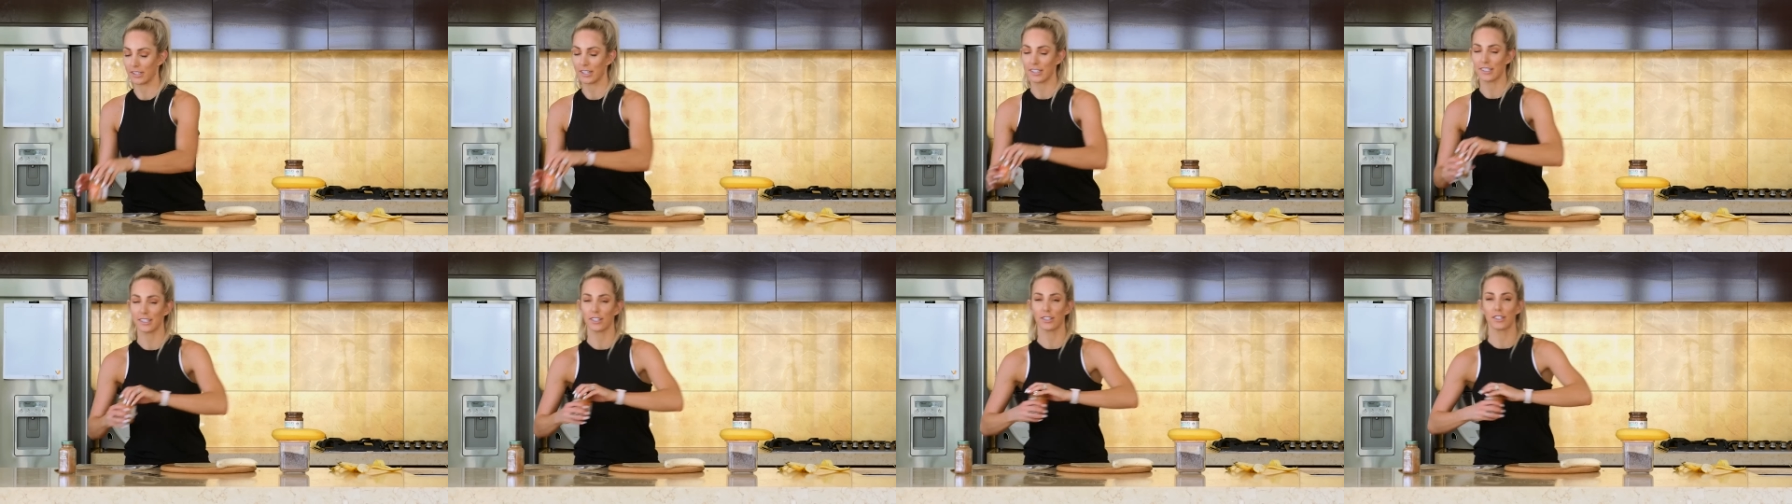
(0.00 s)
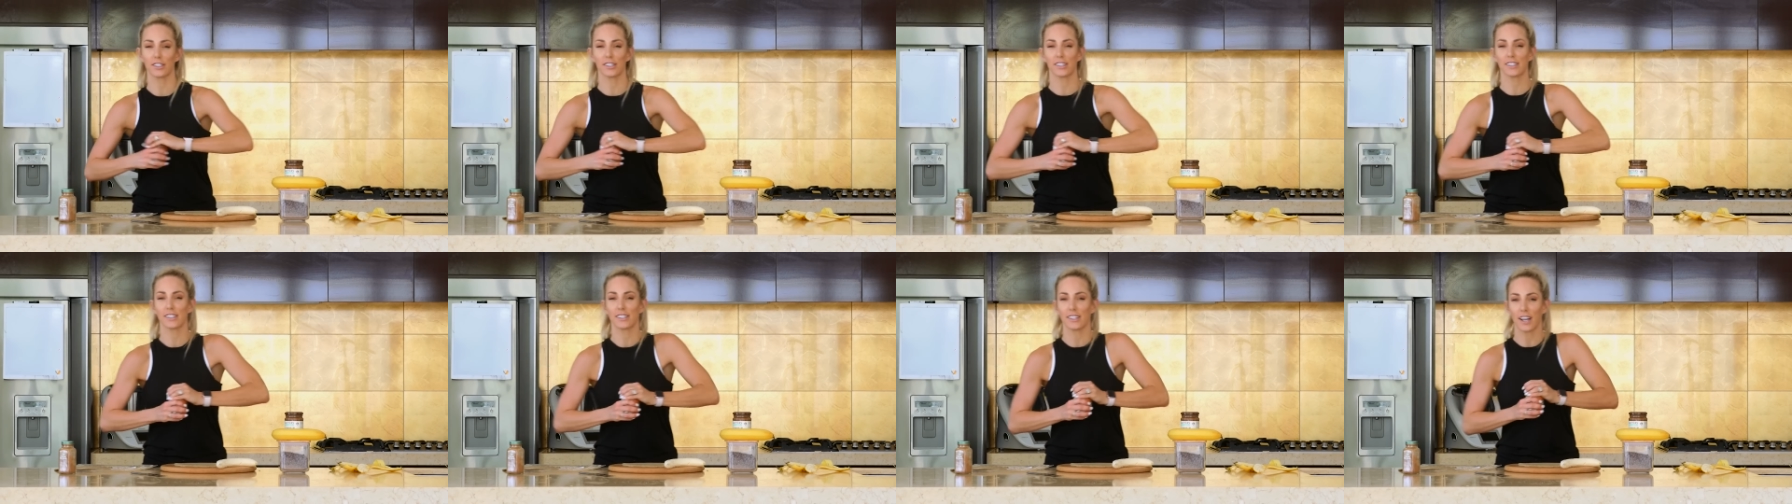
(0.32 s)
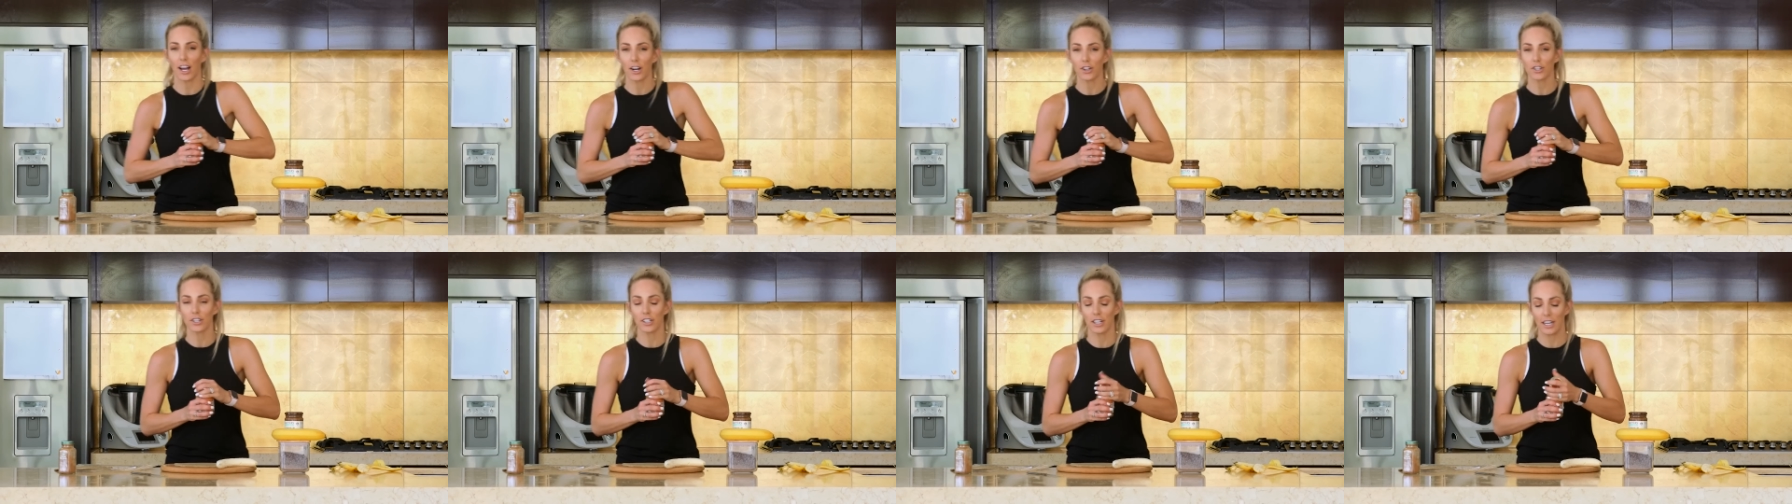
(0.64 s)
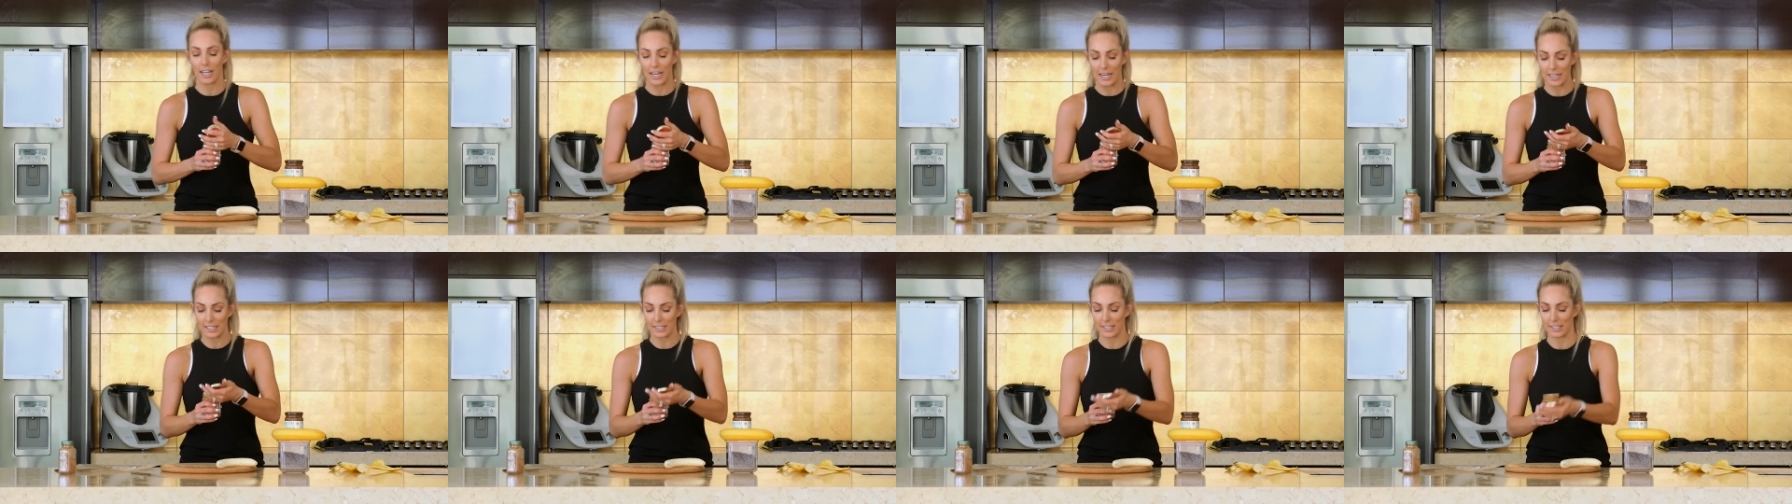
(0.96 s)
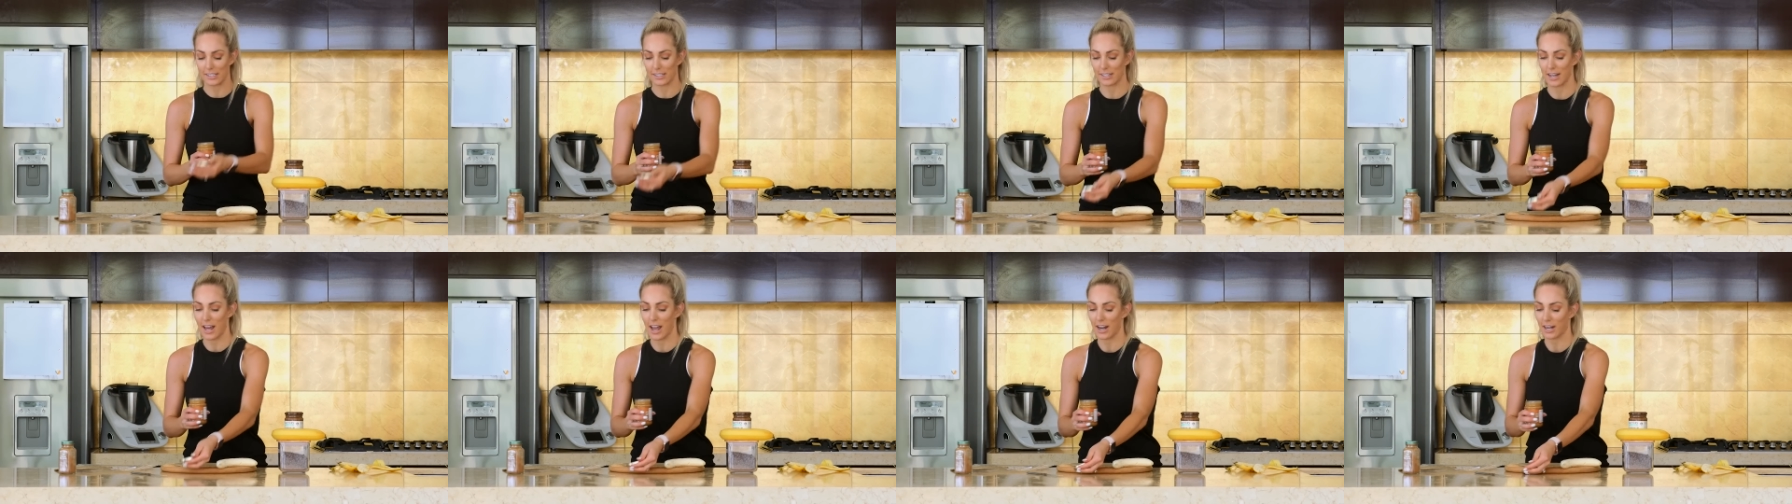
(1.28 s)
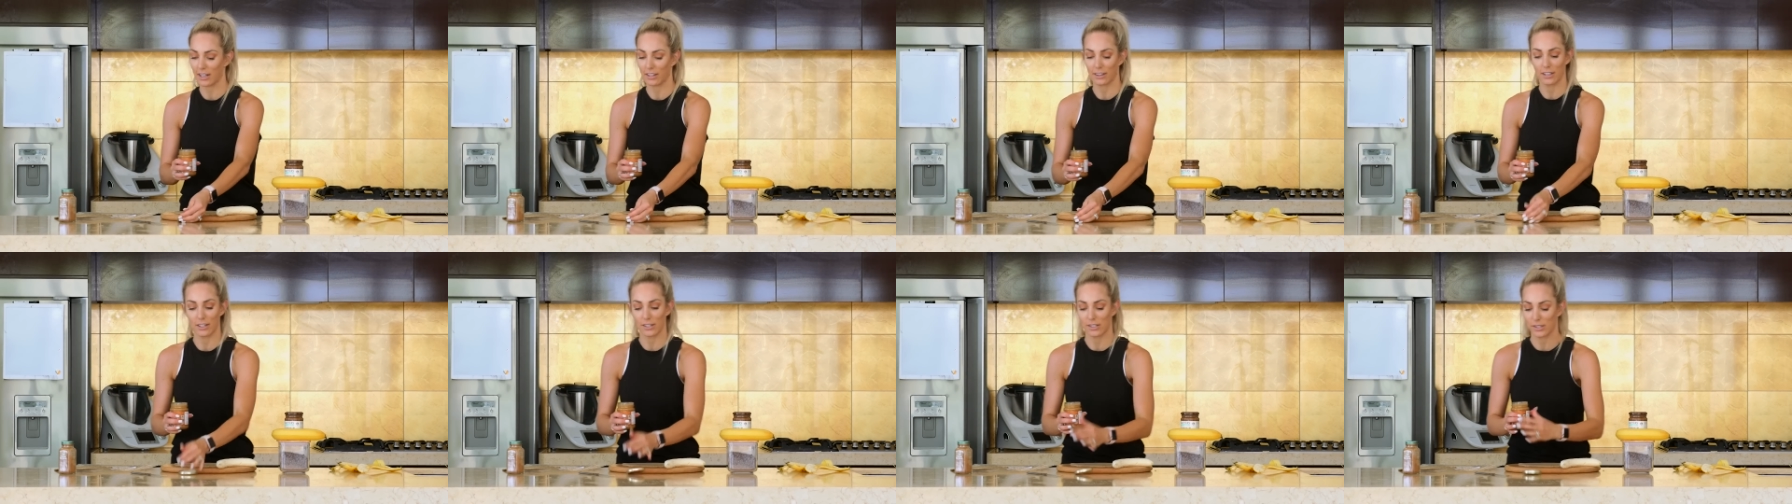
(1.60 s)
These are such an easy snack
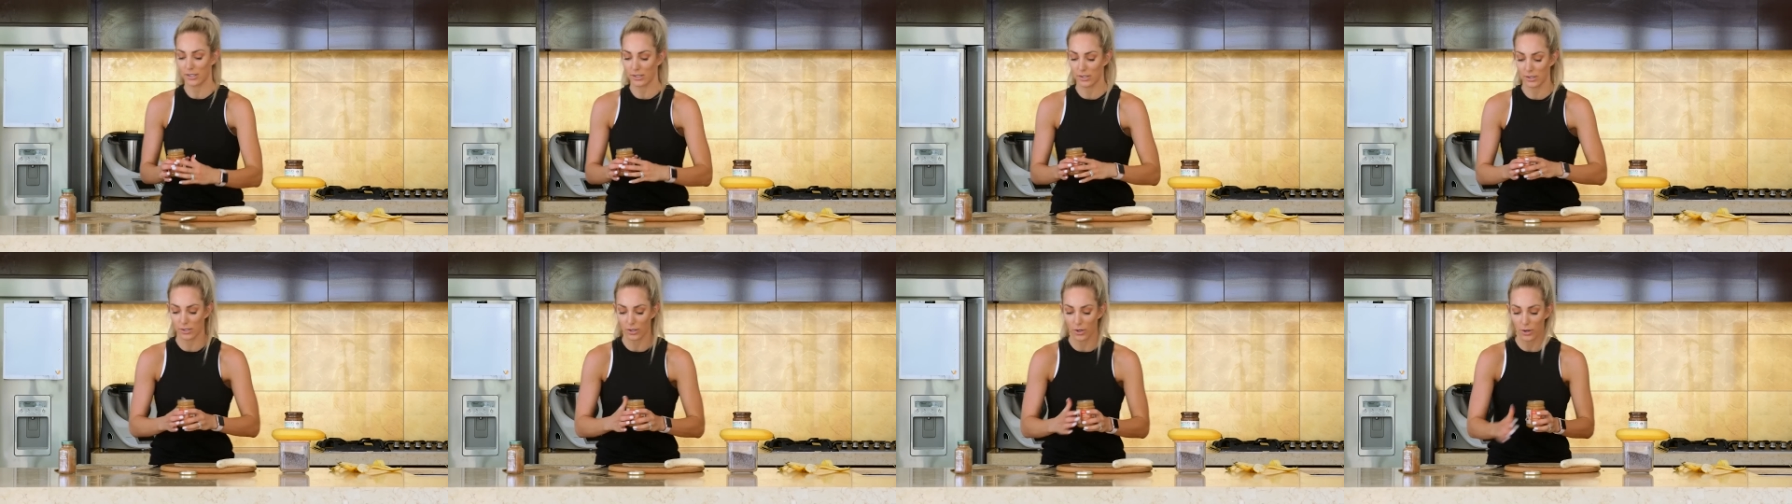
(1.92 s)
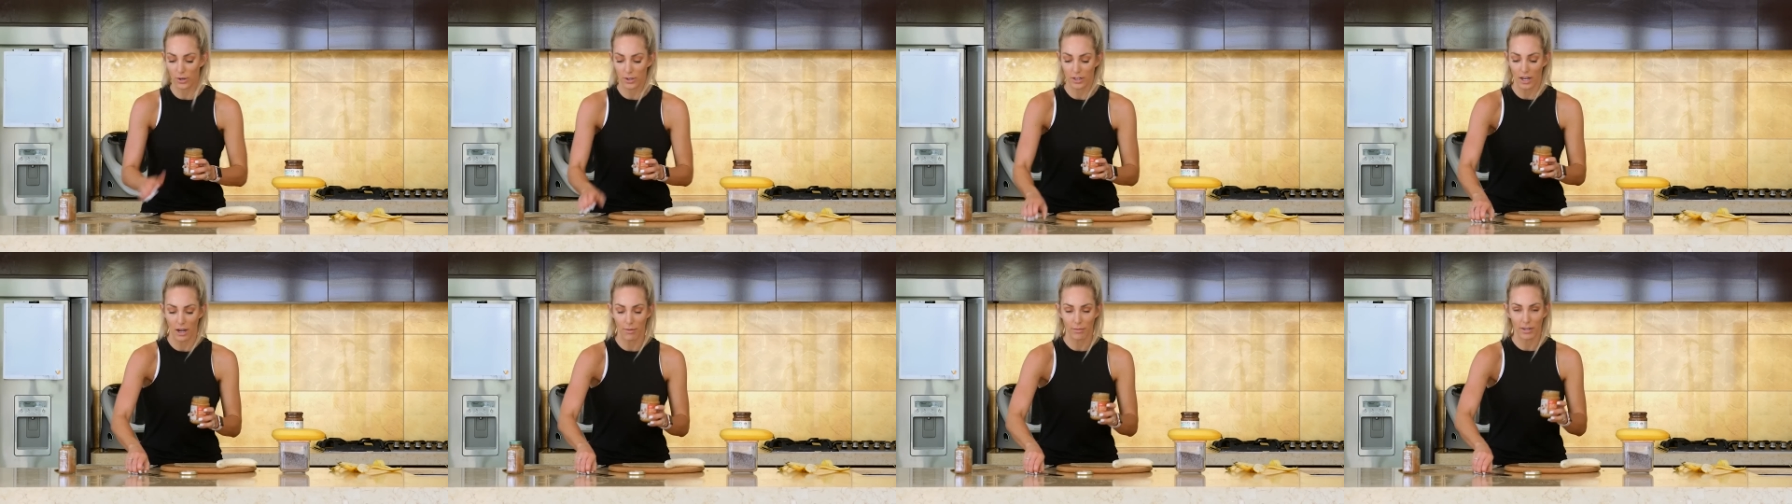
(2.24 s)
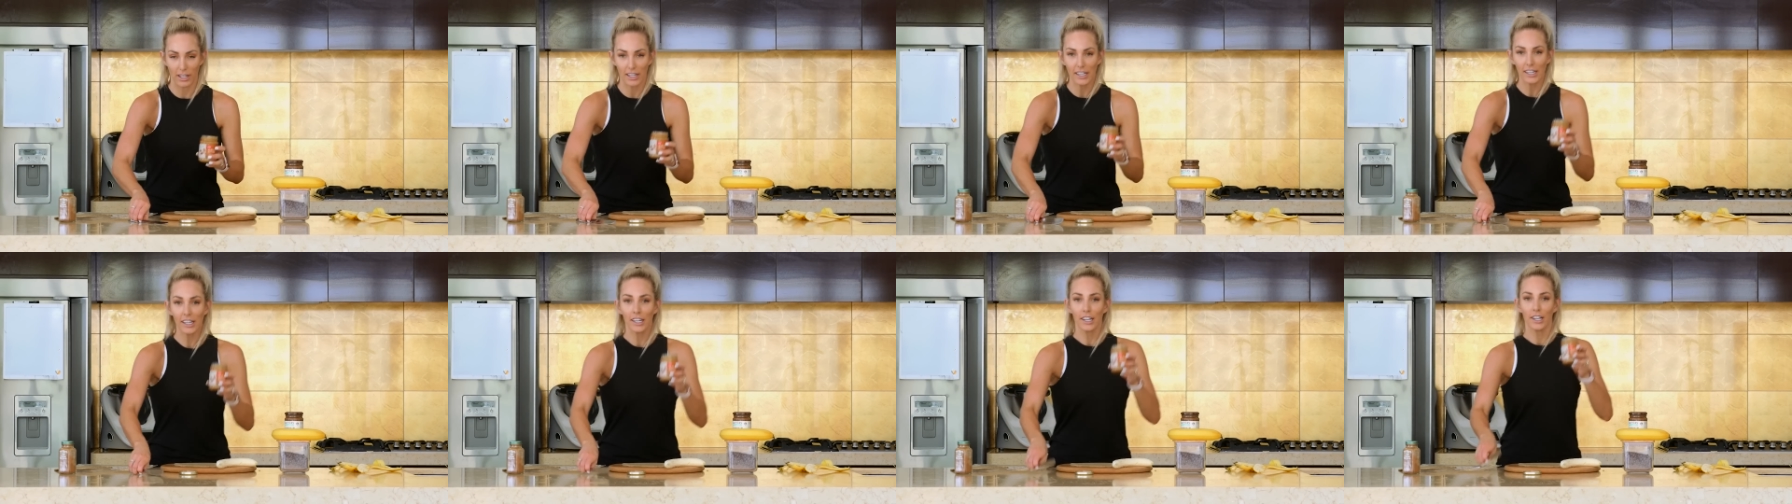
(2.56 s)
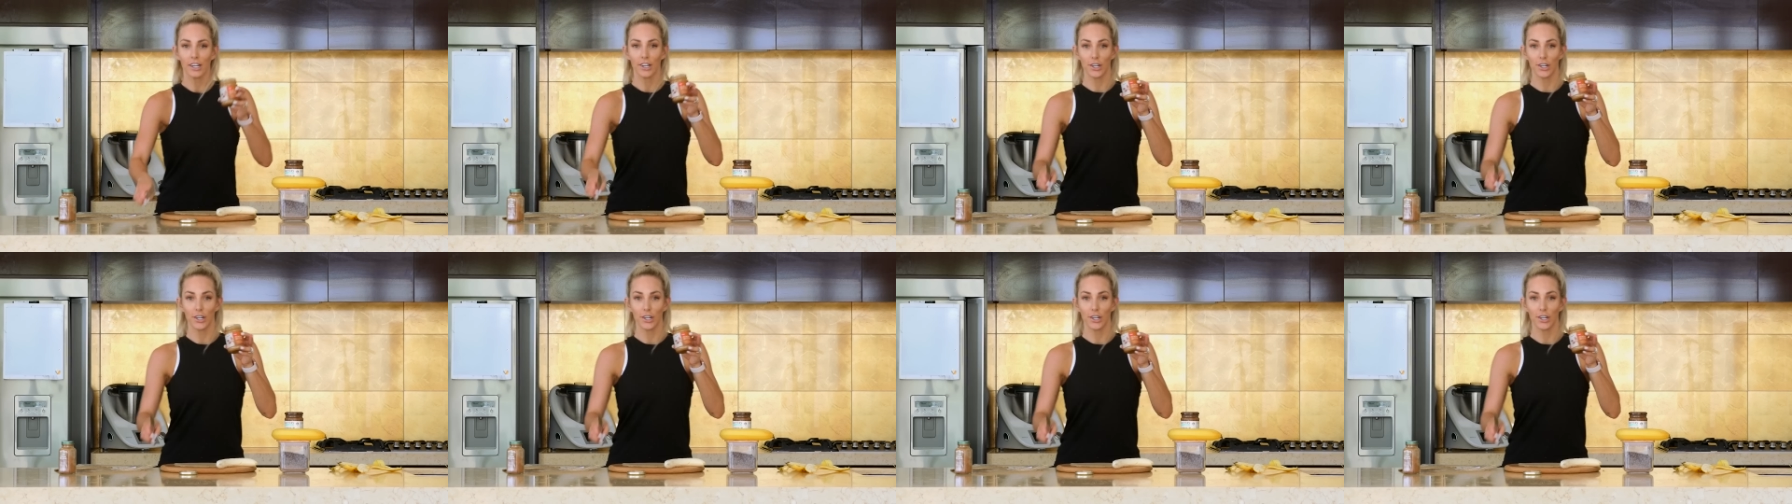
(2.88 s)
and they're so yummy.